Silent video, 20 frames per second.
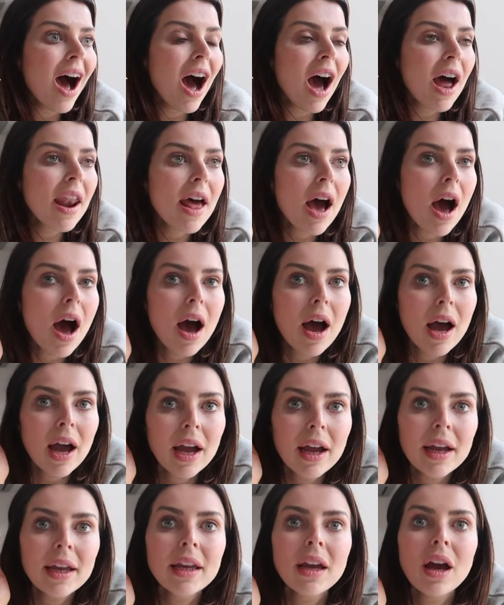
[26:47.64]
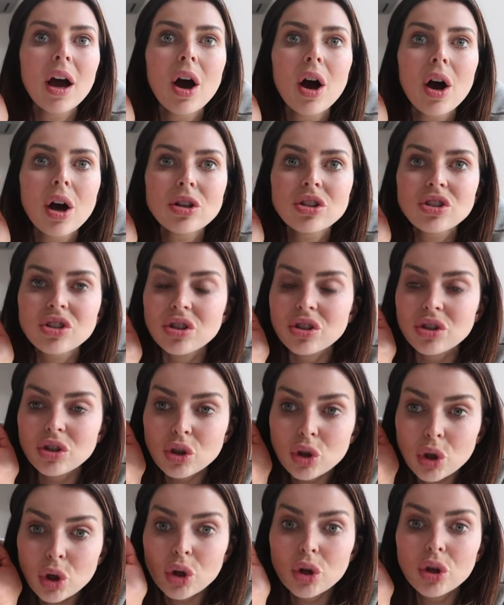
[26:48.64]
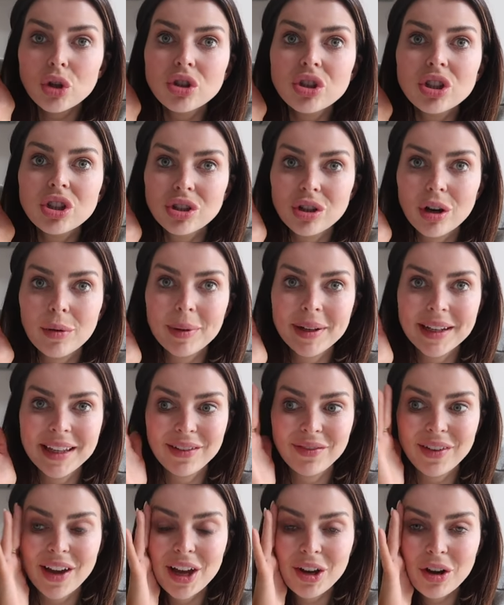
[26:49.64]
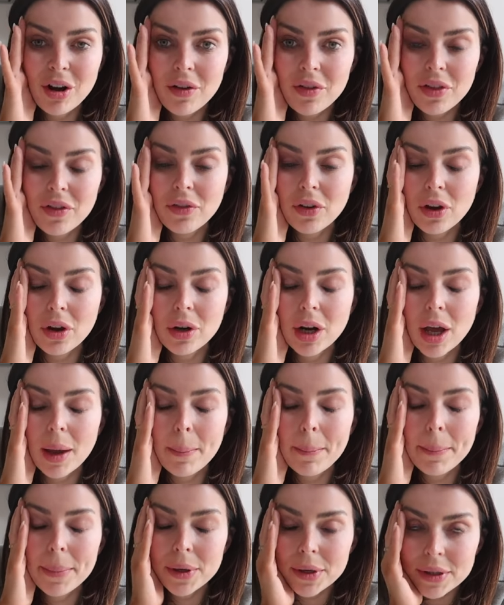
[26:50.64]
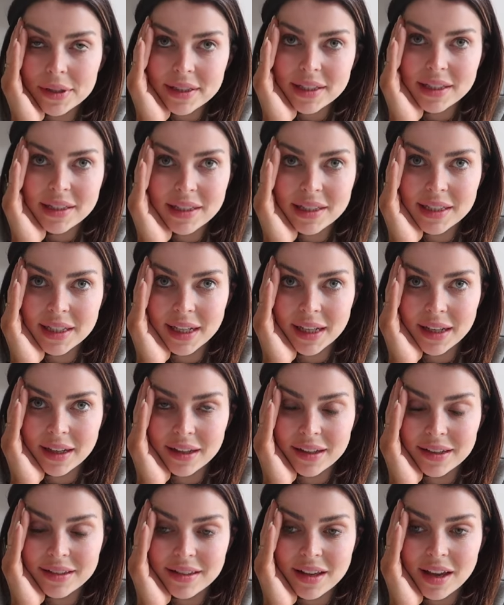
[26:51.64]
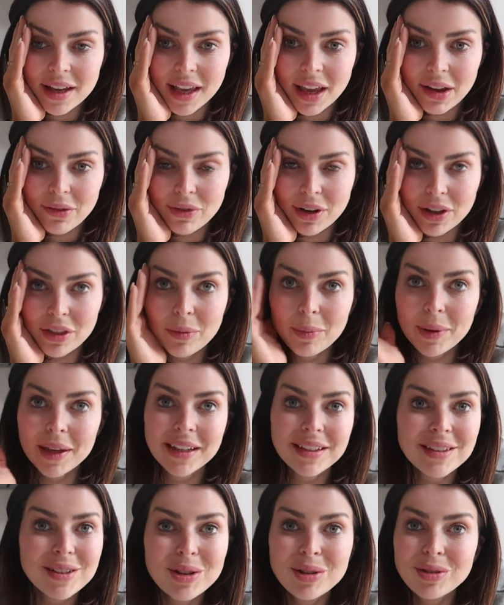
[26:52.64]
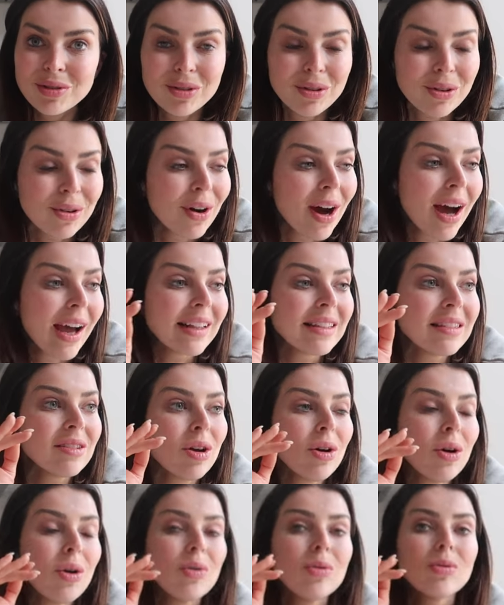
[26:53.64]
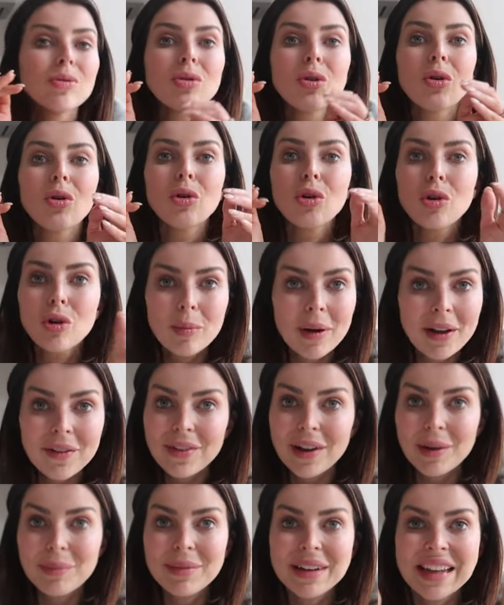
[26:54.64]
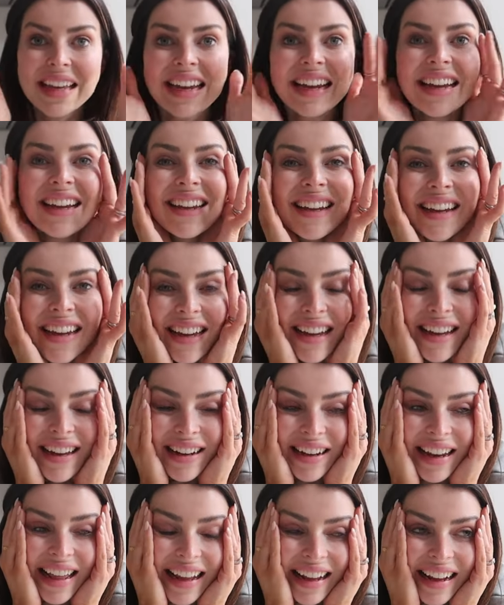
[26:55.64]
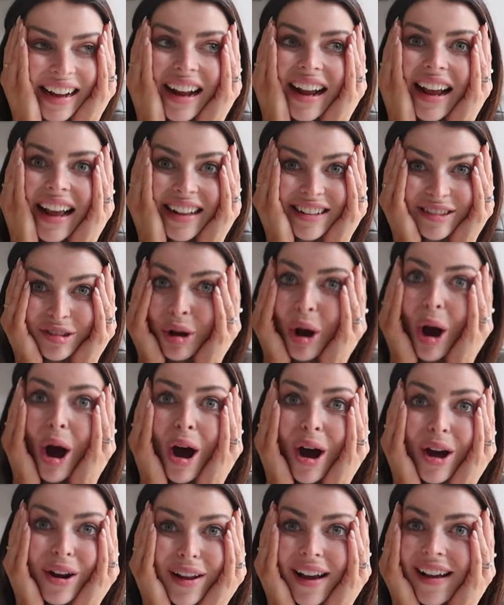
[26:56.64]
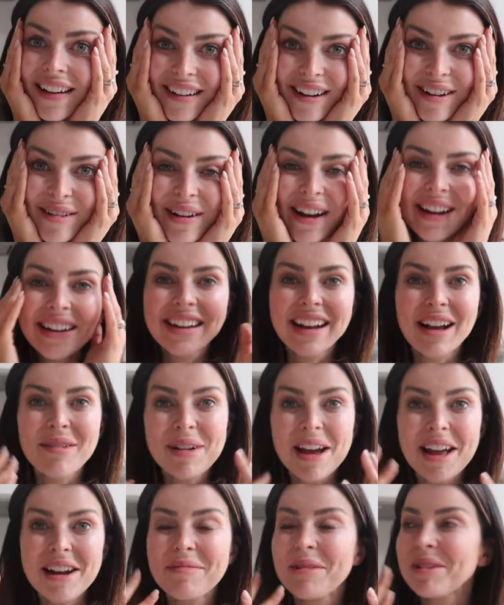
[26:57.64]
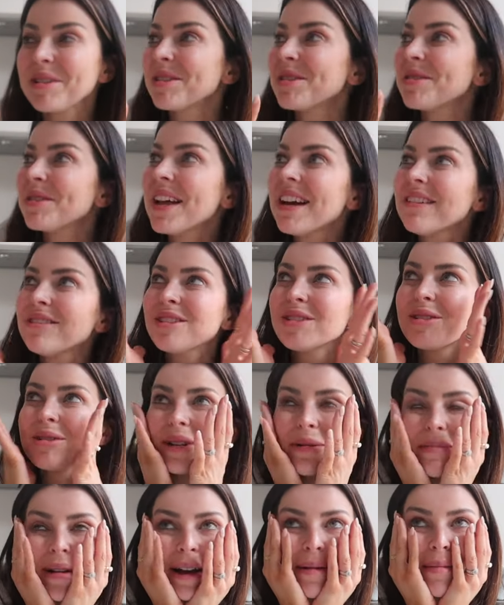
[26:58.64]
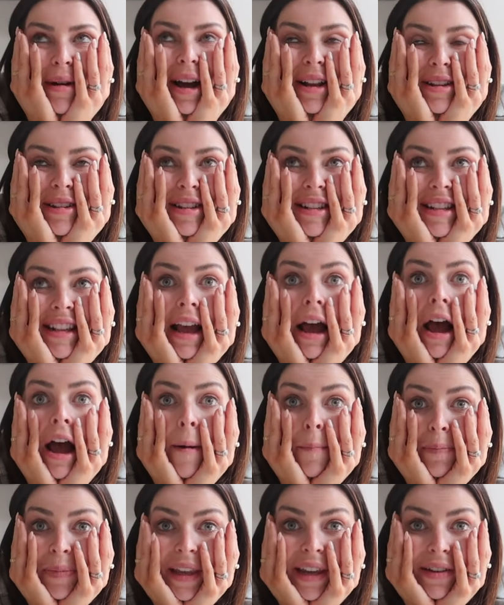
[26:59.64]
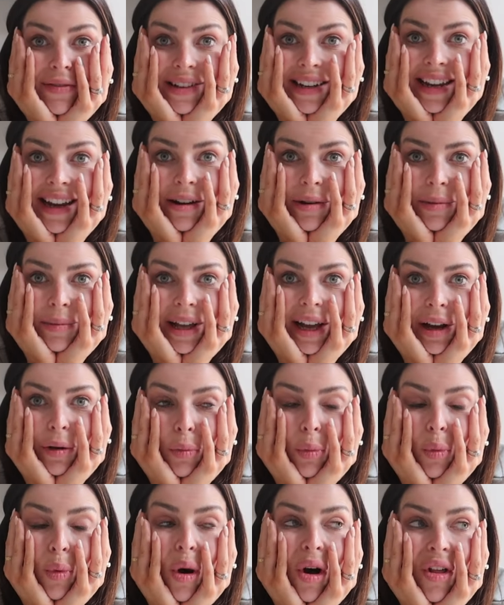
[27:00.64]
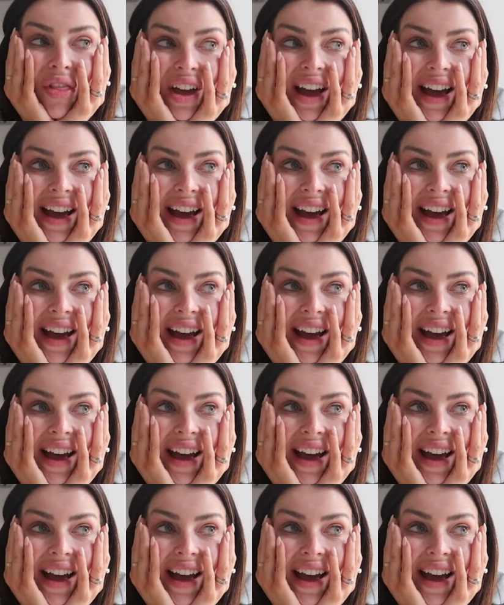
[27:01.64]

And I just could not believe it. I got off the phone, I burst into tears. I gave Rick the biggest cuddle. I told all my family, like, it's gone. I can't, like, I'm getting emotional now just talking about it, but I just, even now I'm like, what the